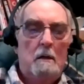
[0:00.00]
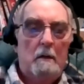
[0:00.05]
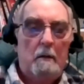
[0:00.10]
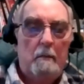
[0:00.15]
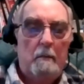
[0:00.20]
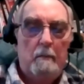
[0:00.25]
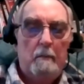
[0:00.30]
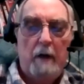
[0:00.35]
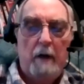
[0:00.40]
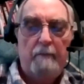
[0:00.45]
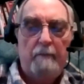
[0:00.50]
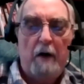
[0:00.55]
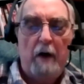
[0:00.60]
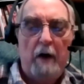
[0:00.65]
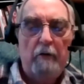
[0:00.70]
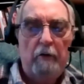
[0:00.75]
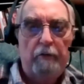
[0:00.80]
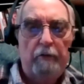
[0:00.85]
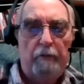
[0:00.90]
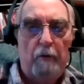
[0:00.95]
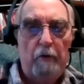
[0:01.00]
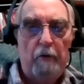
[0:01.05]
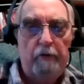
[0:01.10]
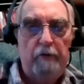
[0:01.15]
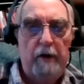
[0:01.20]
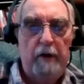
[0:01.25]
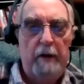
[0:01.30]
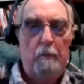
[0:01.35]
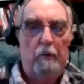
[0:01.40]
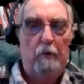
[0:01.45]
My father's first
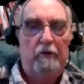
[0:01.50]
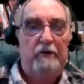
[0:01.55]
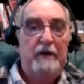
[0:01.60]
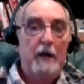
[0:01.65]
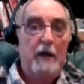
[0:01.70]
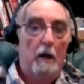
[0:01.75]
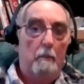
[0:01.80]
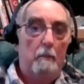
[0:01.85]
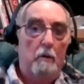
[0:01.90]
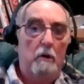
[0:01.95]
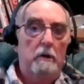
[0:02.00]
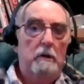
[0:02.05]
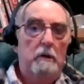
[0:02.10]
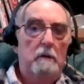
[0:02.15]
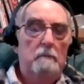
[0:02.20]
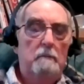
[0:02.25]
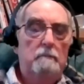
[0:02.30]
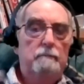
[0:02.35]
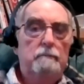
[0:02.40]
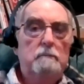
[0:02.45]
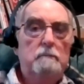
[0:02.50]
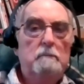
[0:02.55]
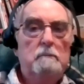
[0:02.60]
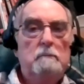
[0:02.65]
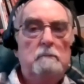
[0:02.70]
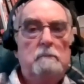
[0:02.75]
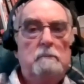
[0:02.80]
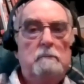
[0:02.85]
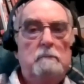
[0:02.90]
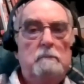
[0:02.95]
name was Delbert,
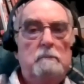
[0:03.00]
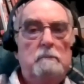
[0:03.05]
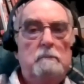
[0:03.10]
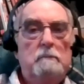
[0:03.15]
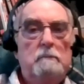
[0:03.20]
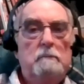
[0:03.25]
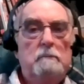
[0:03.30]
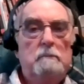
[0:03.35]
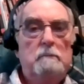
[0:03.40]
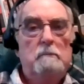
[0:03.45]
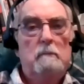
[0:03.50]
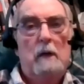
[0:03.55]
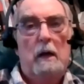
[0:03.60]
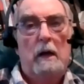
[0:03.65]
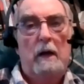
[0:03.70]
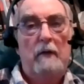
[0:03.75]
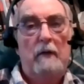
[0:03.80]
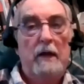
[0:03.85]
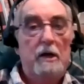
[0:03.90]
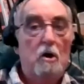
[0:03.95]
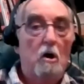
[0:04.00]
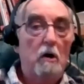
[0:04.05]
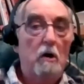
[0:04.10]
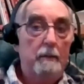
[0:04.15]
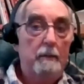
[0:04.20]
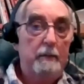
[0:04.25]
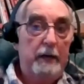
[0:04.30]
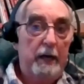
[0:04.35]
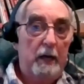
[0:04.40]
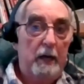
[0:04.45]
and they called him
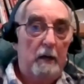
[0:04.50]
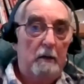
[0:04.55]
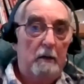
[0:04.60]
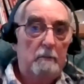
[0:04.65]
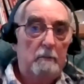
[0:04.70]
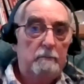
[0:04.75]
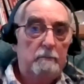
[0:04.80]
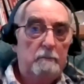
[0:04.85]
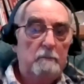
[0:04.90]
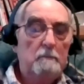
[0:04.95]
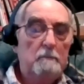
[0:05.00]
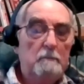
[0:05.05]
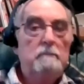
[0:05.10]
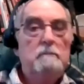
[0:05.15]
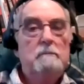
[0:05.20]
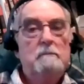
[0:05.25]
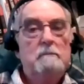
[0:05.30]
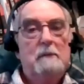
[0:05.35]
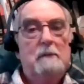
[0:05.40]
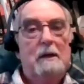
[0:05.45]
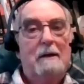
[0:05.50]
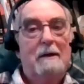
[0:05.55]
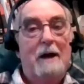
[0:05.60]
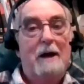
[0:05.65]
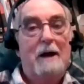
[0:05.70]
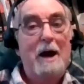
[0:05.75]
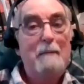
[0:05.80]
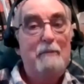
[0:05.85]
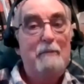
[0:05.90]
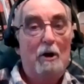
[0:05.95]
Dell. I'm
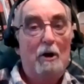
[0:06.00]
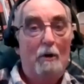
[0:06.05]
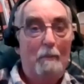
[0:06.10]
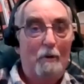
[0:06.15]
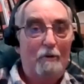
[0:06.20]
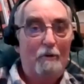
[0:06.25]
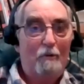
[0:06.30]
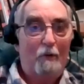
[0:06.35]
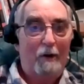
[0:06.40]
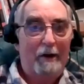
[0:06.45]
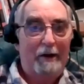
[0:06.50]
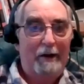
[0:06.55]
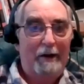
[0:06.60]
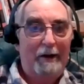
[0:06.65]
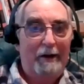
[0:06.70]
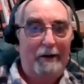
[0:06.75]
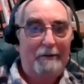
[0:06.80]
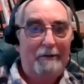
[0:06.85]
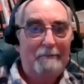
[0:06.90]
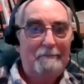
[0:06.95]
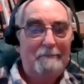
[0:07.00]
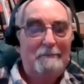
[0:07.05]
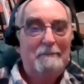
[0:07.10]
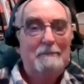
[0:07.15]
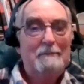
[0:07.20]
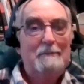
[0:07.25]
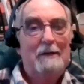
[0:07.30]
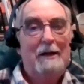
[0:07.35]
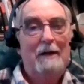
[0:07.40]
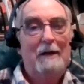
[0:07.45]
Delbert Craig Hane,
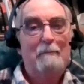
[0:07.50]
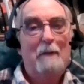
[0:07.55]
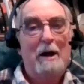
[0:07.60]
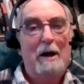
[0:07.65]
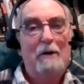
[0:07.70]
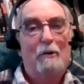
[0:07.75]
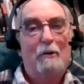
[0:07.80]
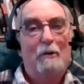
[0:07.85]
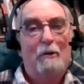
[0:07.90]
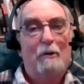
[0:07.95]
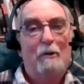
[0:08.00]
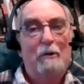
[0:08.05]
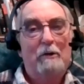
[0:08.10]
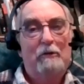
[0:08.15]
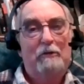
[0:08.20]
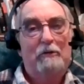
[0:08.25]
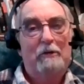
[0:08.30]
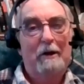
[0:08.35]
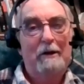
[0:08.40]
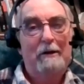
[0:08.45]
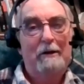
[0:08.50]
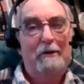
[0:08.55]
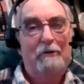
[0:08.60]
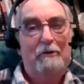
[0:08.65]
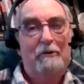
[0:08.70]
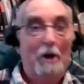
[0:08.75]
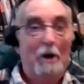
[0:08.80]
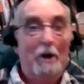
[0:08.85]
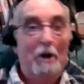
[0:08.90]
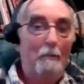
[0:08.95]
and my oldest son is
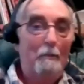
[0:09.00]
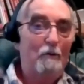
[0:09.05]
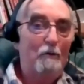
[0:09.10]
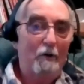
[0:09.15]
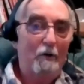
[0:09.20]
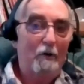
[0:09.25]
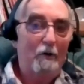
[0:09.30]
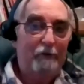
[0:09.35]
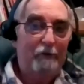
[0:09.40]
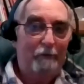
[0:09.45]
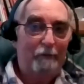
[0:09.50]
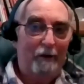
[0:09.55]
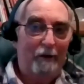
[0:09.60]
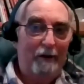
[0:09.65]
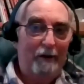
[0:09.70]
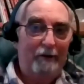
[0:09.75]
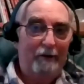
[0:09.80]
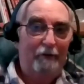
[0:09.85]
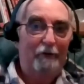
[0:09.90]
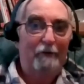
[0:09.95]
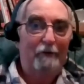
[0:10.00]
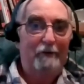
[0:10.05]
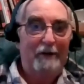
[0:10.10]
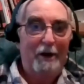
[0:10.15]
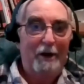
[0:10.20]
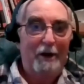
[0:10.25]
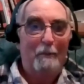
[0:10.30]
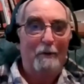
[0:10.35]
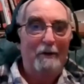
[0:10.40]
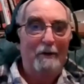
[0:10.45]
Delbert Christopher Hane. So
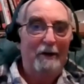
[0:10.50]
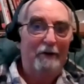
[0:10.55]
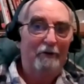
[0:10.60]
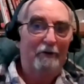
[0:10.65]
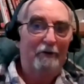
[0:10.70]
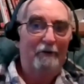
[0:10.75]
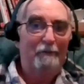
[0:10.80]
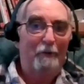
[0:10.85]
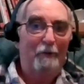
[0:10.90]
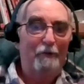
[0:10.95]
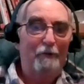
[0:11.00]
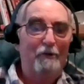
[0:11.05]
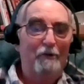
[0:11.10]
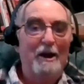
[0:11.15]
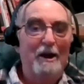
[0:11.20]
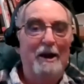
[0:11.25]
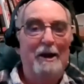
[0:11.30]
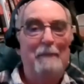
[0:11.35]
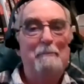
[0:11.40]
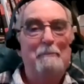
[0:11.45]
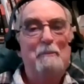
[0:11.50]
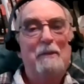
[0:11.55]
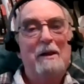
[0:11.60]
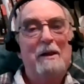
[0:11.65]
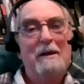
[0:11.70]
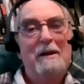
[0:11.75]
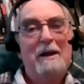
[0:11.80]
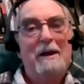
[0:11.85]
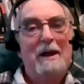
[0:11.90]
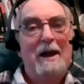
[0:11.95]
Delbert is the first name,
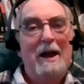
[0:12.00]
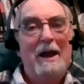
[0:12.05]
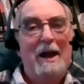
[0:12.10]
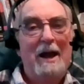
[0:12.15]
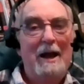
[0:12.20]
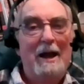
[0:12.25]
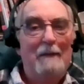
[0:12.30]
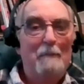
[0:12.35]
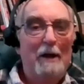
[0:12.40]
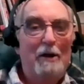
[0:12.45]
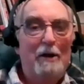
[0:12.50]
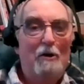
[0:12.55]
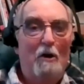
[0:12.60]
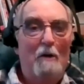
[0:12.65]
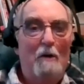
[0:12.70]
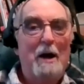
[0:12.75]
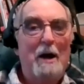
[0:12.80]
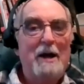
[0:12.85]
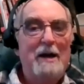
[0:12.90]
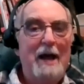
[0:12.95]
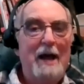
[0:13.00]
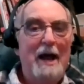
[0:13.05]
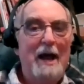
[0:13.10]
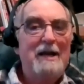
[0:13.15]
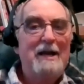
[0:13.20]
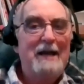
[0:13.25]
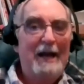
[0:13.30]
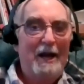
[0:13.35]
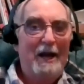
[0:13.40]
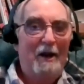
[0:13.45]
and they call my dad
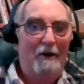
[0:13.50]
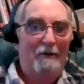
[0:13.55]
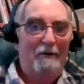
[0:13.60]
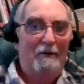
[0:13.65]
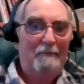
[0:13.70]
Dell.